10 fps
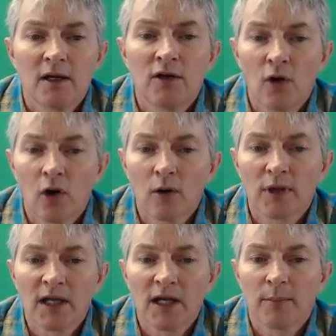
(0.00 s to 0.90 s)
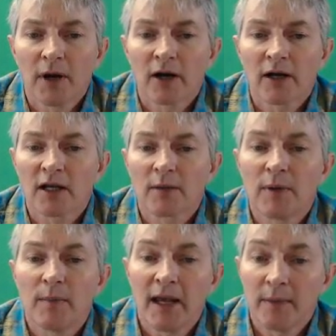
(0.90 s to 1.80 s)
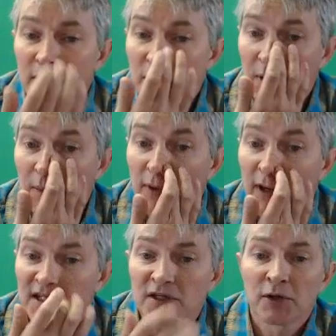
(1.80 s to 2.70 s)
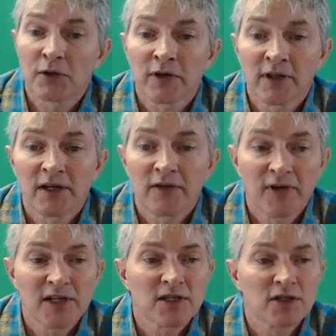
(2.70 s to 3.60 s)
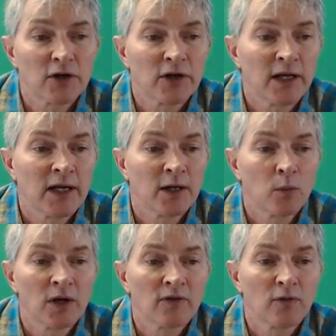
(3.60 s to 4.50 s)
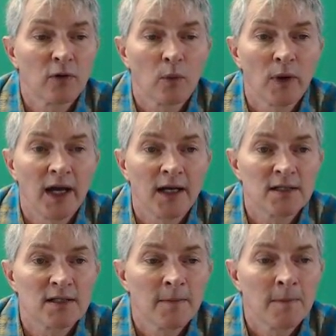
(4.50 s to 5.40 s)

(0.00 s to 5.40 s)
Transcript: Normally, a bargain can be made between the prosecutor and the defense attorney in one of four ways.